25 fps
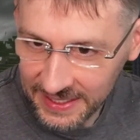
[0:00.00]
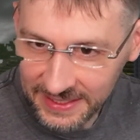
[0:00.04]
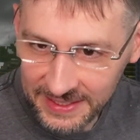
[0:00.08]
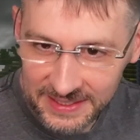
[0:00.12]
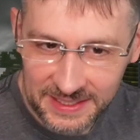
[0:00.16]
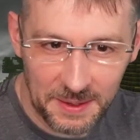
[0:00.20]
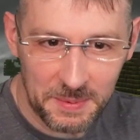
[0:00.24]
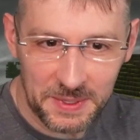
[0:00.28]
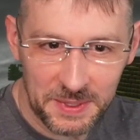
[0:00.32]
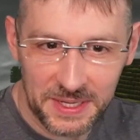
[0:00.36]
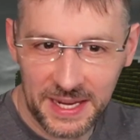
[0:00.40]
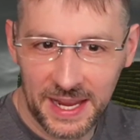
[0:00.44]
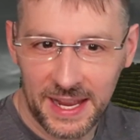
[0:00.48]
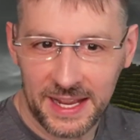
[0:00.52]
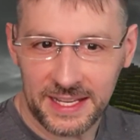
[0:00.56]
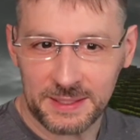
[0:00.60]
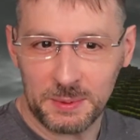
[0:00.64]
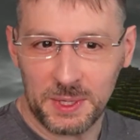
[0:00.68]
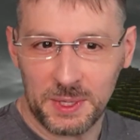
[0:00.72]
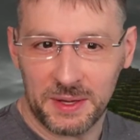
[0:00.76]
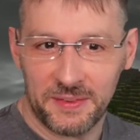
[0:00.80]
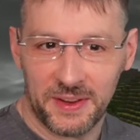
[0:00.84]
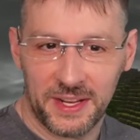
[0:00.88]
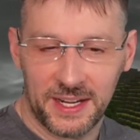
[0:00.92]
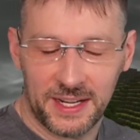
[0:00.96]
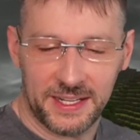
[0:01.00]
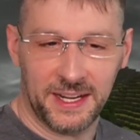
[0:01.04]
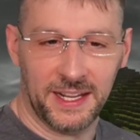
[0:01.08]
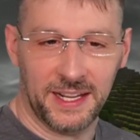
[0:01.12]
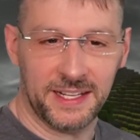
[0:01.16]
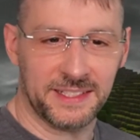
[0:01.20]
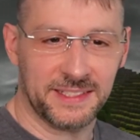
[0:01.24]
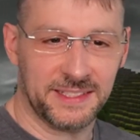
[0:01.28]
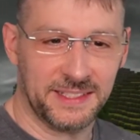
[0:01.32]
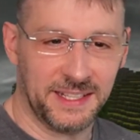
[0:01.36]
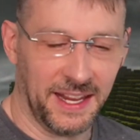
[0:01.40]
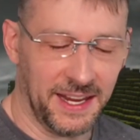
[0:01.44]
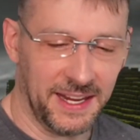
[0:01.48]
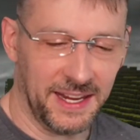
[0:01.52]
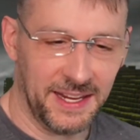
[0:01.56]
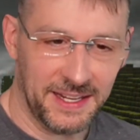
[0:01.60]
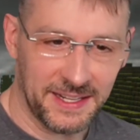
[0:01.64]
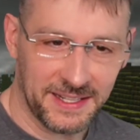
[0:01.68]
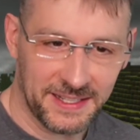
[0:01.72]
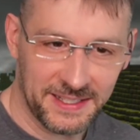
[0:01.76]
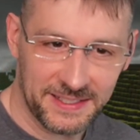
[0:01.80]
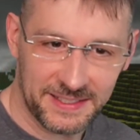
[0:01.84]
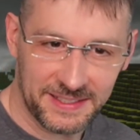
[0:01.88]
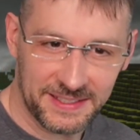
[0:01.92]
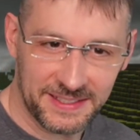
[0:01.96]
Somebody asked me if I had a nice day.
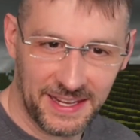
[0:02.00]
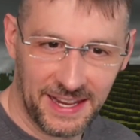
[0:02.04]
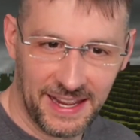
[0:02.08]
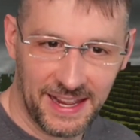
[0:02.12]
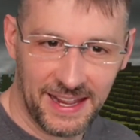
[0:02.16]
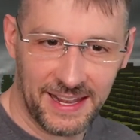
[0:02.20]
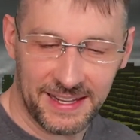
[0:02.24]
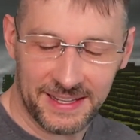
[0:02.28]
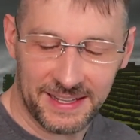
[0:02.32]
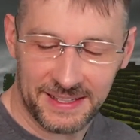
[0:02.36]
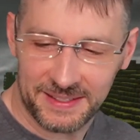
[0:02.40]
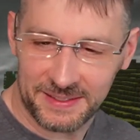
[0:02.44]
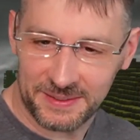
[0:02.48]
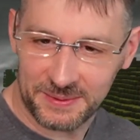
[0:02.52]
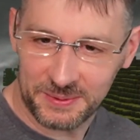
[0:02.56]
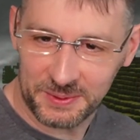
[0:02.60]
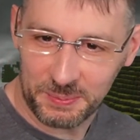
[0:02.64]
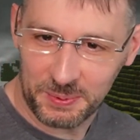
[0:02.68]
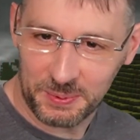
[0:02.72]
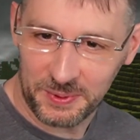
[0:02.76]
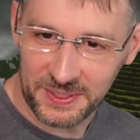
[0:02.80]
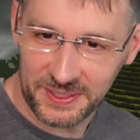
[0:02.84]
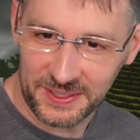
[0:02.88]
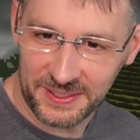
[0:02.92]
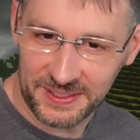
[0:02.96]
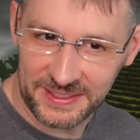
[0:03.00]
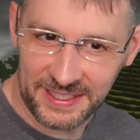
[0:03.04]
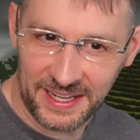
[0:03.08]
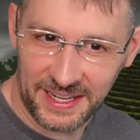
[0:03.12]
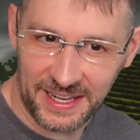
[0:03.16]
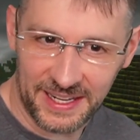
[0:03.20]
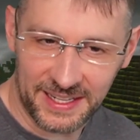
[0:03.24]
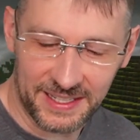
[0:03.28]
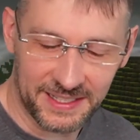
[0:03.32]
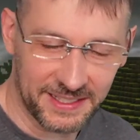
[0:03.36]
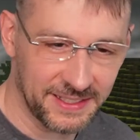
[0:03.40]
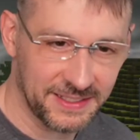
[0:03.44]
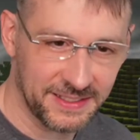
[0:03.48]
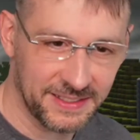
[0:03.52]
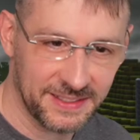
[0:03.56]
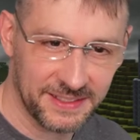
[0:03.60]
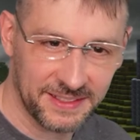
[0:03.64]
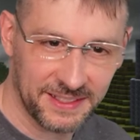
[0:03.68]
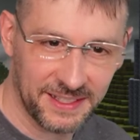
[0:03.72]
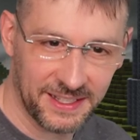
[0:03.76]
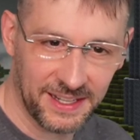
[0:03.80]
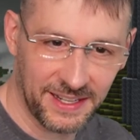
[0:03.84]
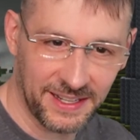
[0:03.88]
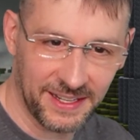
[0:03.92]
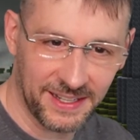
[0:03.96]
Yeah, it was a pretty good day.
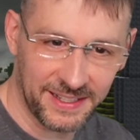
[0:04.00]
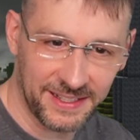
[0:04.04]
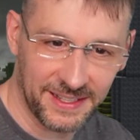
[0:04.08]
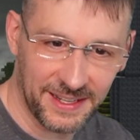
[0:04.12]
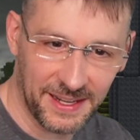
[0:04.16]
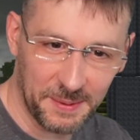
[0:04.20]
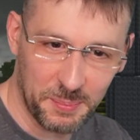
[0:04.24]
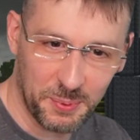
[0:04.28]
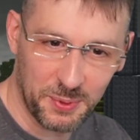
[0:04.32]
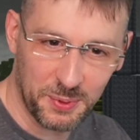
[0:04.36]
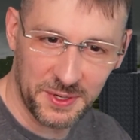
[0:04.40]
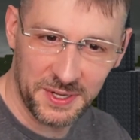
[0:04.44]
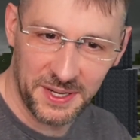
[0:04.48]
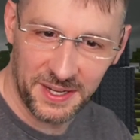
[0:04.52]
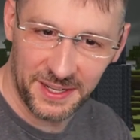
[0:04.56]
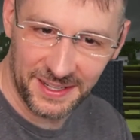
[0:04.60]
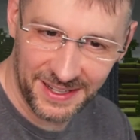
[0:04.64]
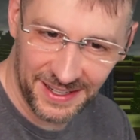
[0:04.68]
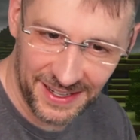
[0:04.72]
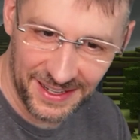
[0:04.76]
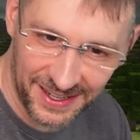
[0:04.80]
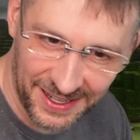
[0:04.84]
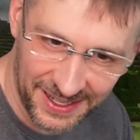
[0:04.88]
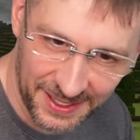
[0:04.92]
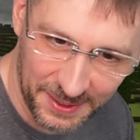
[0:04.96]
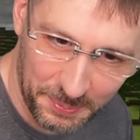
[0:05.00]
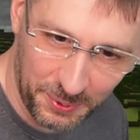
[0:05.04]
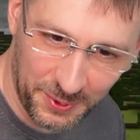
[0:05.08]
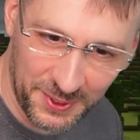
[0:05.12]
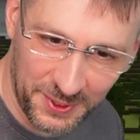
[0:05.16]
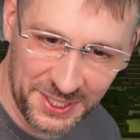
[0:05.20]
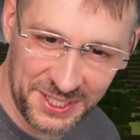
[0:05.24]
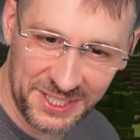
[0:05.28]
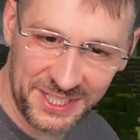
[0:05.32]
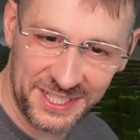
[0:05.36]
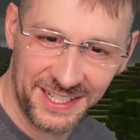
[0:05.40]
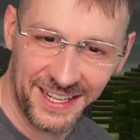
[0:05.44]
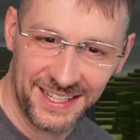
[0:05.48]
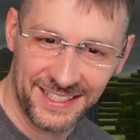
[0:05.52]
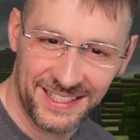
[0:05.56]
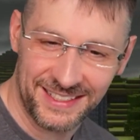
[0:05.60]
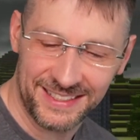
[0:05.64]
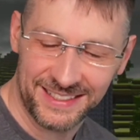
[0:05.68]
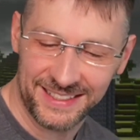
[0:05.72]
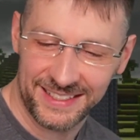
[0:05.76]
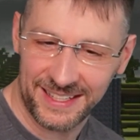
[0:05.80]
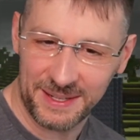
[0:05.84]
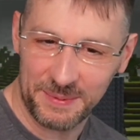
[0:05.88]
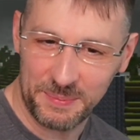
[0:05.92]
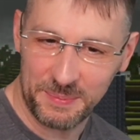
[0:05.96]
I
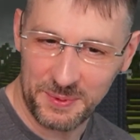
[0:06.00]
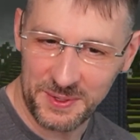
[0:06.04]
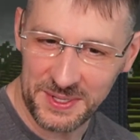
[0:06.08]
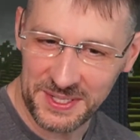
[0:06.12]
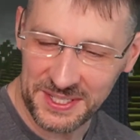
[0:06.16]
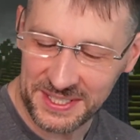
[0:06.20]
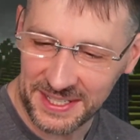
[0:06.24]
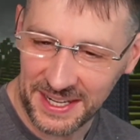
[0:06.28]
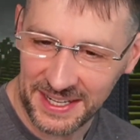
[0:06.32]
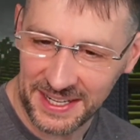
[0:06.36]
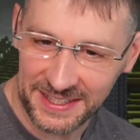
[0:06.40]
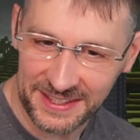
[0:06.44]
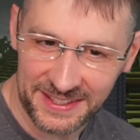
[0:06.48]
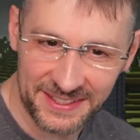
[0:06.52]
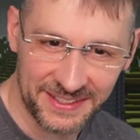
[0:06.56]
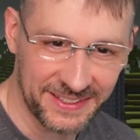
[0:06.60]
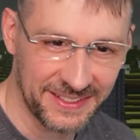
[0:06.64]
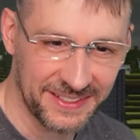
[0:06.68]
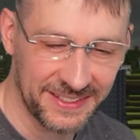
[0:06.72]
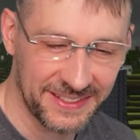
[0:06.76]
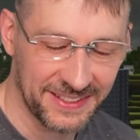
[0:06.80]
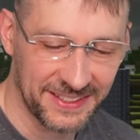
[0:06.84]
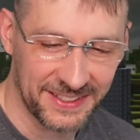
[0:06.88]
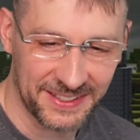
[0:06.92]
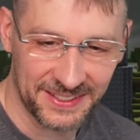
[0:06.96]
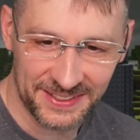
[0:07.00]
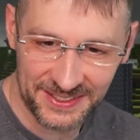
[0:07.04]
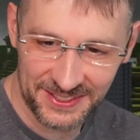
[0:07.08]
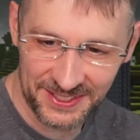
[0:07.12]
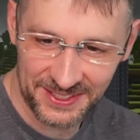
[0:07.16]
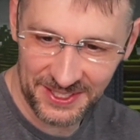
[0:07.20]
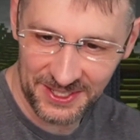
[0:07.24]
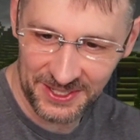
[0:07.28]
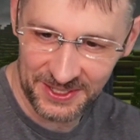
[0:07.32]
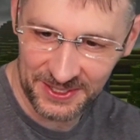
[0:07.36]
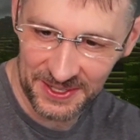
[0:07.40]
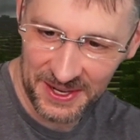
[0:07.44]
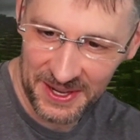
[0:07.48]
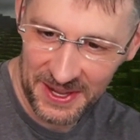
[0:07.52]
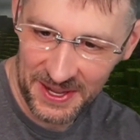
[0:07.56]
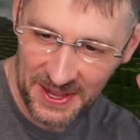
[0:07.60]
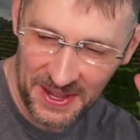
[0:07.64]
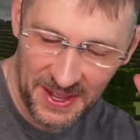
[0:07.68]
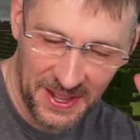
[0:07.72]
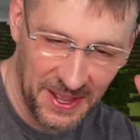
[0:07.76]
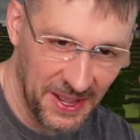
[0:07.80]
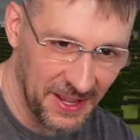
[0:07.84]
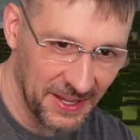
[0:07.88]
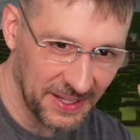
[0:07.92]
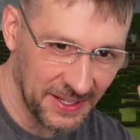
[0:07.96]
appreciate the concern.
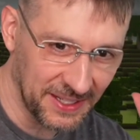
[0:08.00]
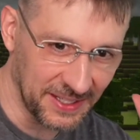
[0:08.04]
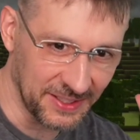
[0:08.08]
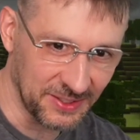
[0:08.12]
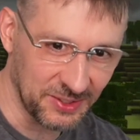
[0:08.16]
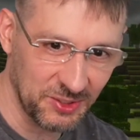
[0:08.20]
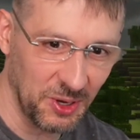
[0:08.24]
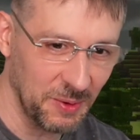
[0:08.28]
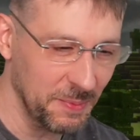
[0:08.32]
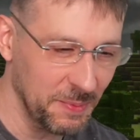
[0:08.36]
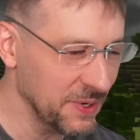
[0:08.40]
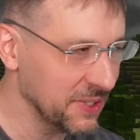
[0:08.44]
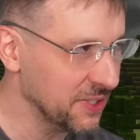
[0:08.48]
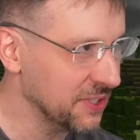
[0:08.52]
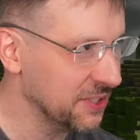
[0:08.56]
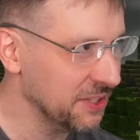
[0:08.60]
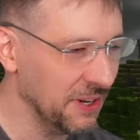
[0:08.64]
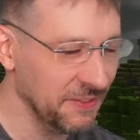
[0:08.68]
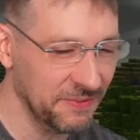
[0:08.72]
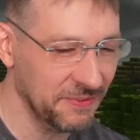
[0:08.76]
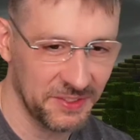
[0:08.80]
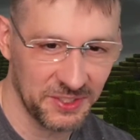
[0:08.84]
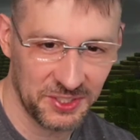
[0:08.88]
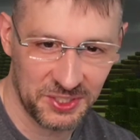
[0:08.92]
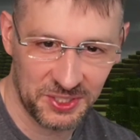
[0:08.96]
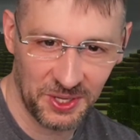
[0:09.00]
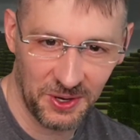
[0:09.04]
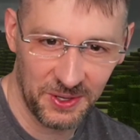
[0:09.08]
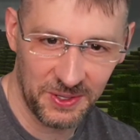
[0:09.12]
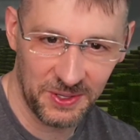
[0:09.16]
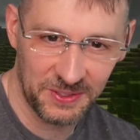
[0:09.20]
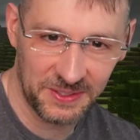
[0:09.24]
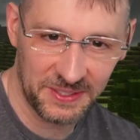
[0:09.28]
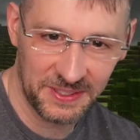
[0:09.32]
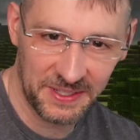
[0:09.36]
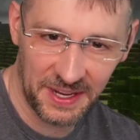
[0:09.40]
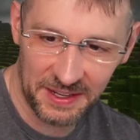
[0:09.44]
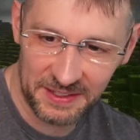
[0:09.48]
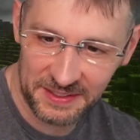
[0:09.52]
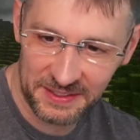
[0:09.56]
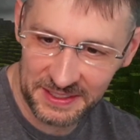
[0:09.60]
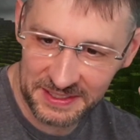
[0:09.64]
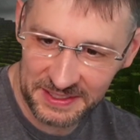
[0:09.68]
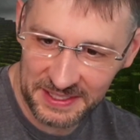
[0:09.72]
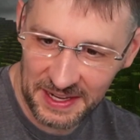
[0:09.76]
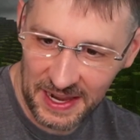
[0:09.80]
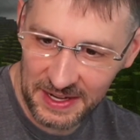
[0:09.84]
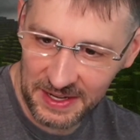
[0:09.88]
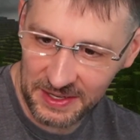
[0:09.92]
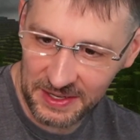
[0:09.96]
Got so much stuff to show you today. I
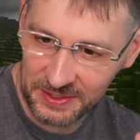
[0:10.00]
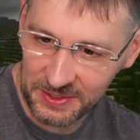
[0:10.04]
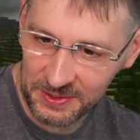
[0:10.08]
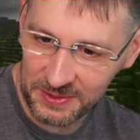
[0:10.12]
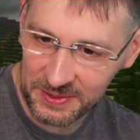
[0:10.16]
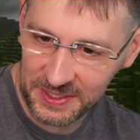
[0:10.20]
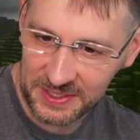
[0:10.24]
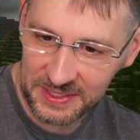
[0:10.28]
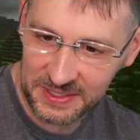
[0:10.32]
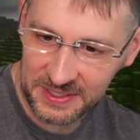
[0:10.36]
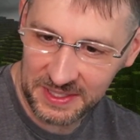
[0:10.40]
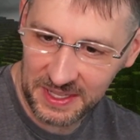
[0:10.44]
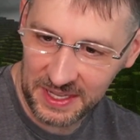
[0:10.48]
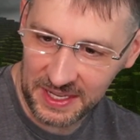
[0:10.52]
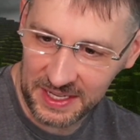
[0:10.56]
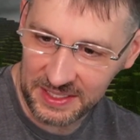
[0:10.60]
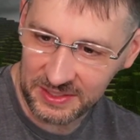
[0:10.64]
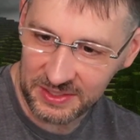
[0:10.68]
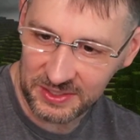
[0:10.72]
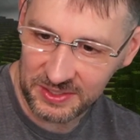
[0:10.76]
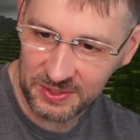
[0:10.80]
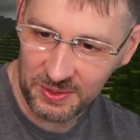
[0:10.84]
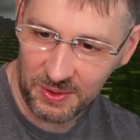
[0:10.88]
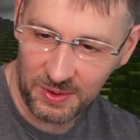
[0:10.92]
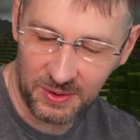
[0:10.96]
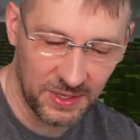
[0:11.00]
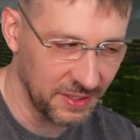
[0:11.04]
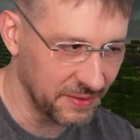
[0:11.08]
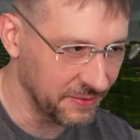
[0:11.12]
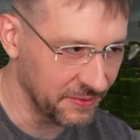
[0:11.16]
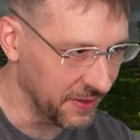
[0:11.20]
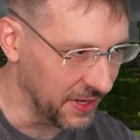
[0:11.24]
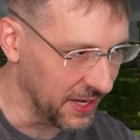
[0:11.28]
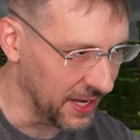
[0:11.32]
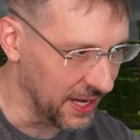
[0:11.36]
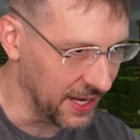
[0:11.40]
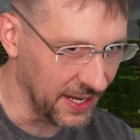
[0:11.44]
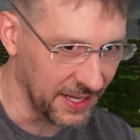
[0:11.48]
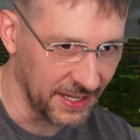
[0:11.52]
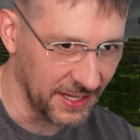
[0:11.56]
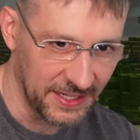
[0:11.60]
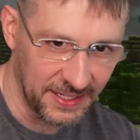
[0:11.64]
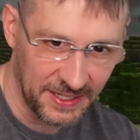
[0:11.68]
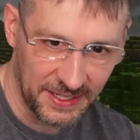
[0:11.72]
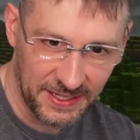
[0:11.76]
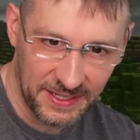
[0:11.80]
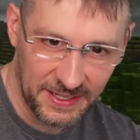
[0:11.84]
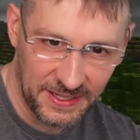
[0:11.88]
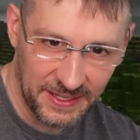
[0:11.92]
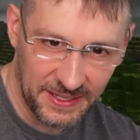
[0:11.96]
decided to do these things sort of
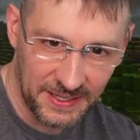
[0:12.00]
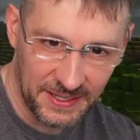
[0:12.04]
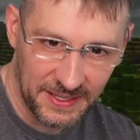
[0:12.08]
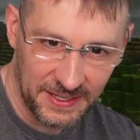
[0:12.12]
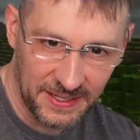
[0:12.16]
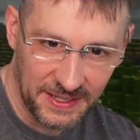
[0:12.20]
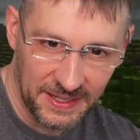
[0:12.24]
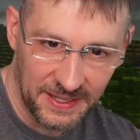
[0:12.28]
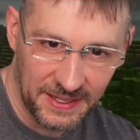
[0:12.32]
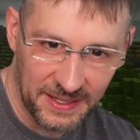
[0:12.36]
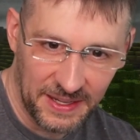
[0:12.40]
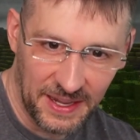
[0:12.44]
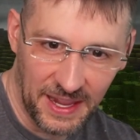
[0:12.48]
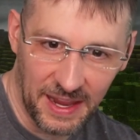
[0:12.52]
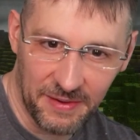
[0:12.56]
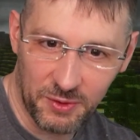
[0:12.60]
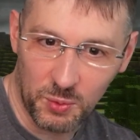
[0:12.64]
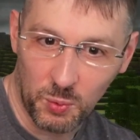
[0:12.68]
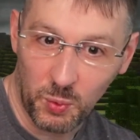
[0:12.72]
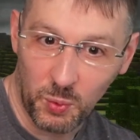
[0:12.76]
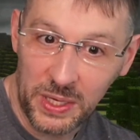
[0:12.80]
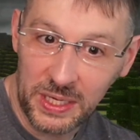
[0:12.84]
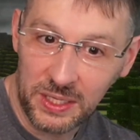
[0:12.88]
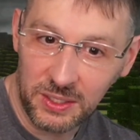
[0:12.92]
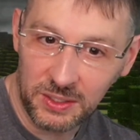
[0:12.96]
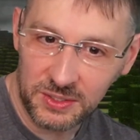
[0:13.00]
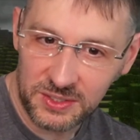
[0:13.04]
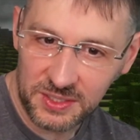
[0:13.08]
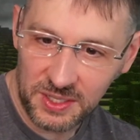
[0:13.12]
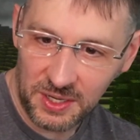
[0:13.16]
every week or